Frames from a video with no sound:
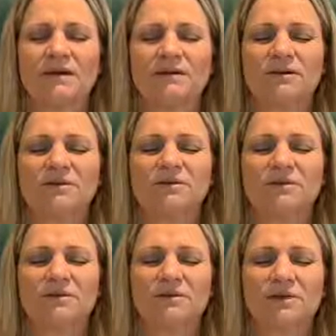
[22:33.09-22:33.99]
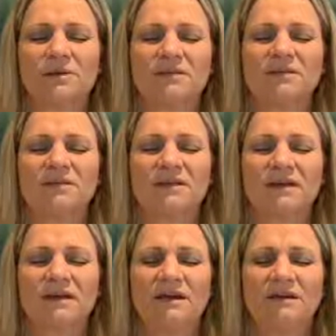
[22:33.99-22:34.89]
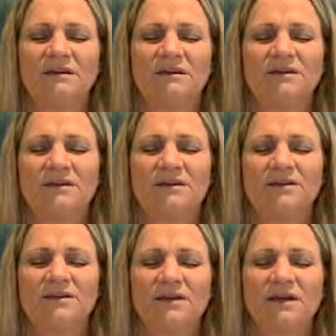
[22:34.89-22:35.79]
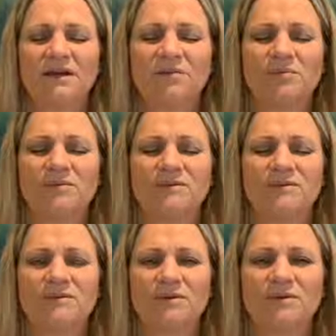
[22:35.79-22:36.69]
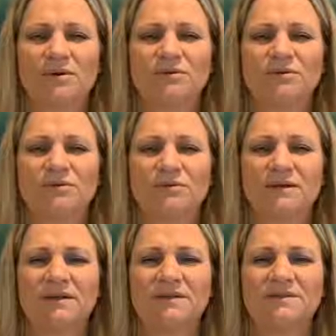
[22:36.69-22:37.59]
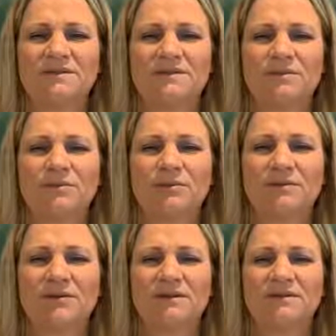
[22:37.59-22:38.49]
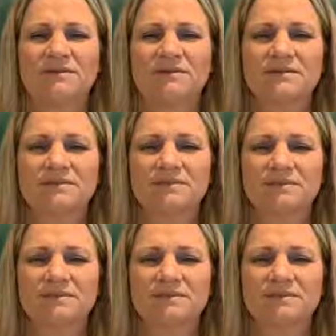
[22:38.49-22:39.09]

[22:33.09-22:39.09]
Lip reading: I'll close with the namaste and the chimes in about 2 minutes, 3 minutes.